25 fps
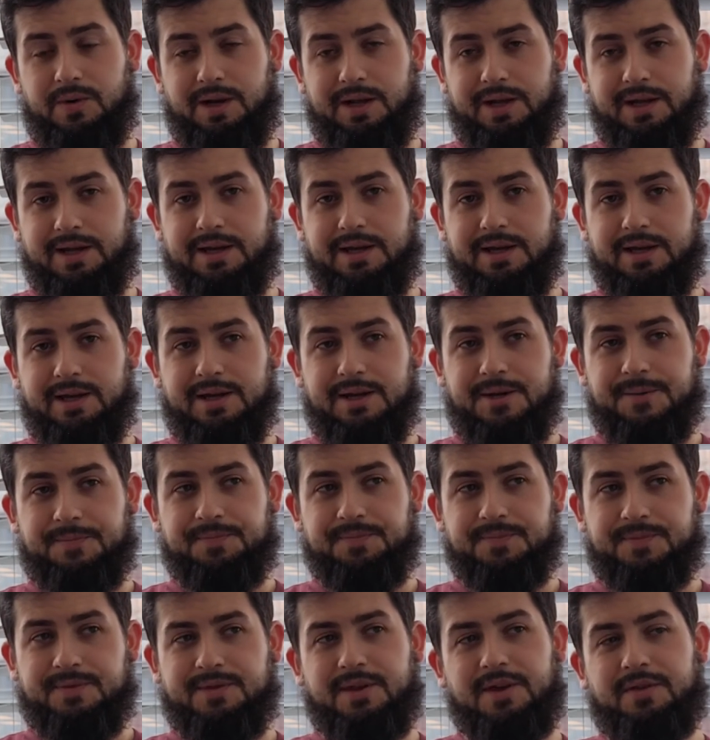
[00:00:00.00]
Like,
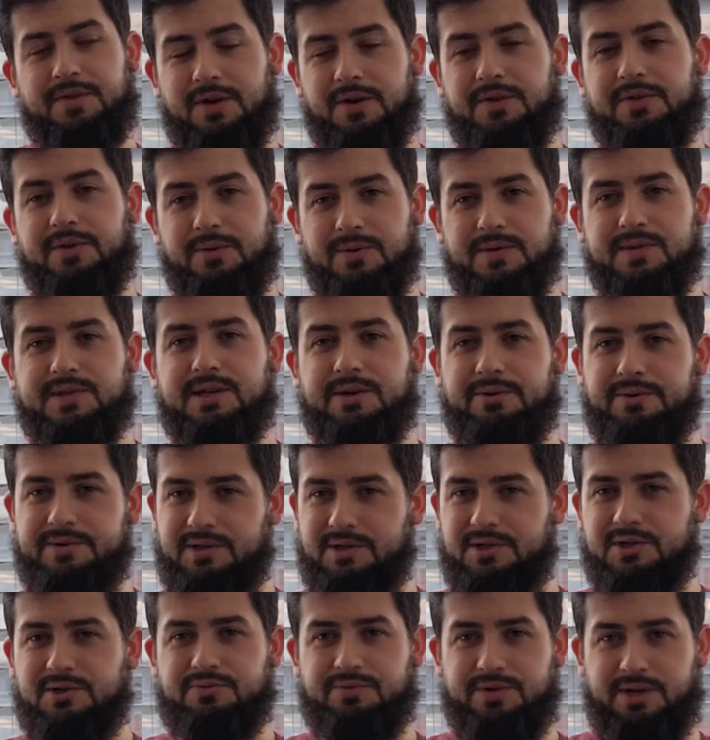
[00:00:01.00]
those series
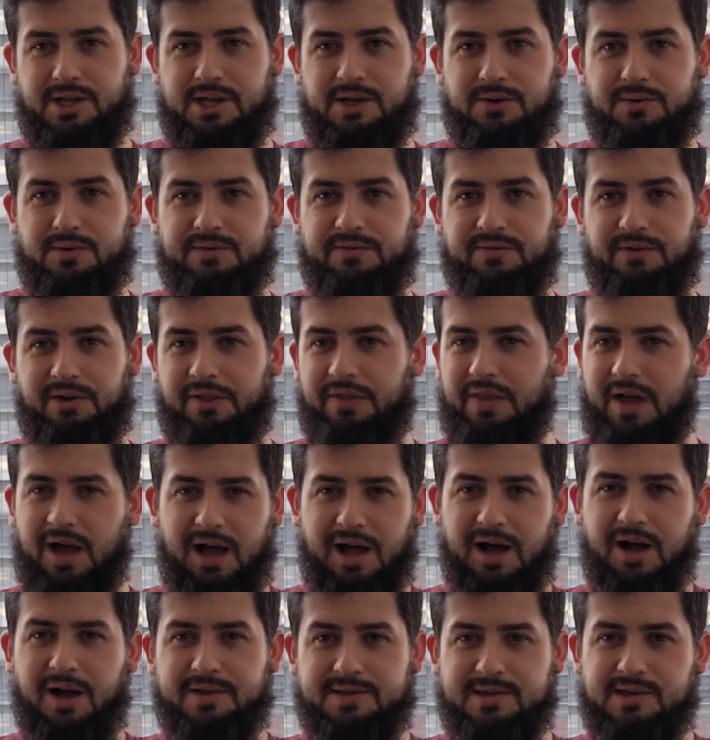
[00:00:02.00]
are just really useful, and the
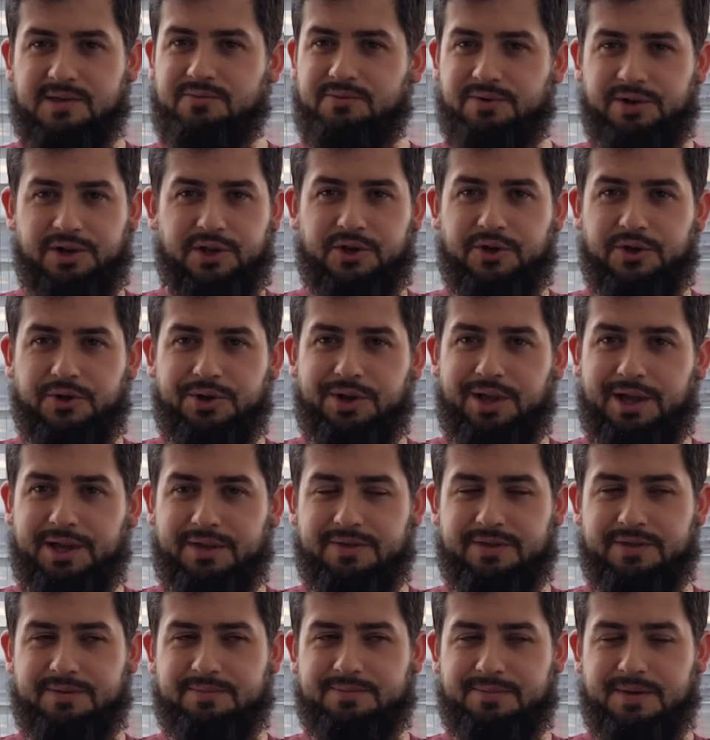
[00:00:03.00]
art is really good.
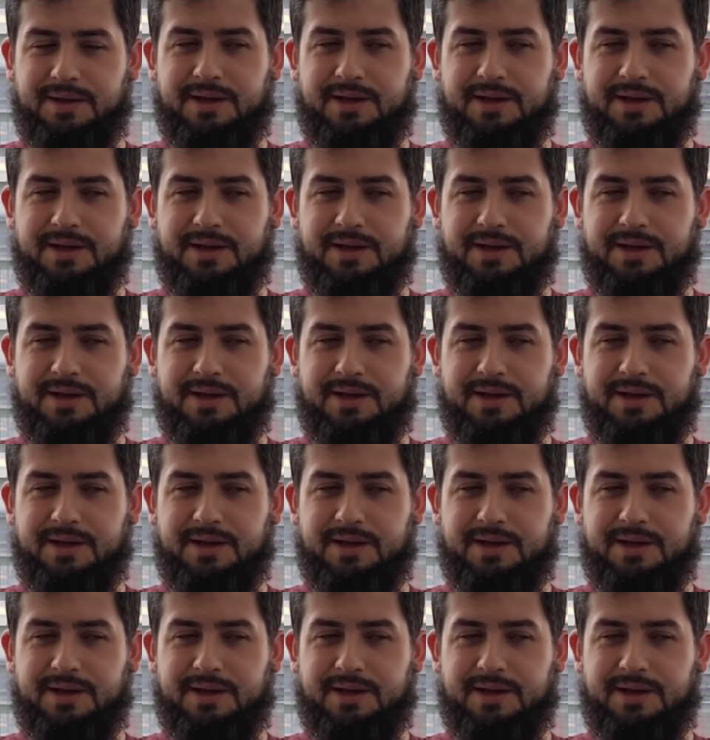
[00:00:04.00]
Like, I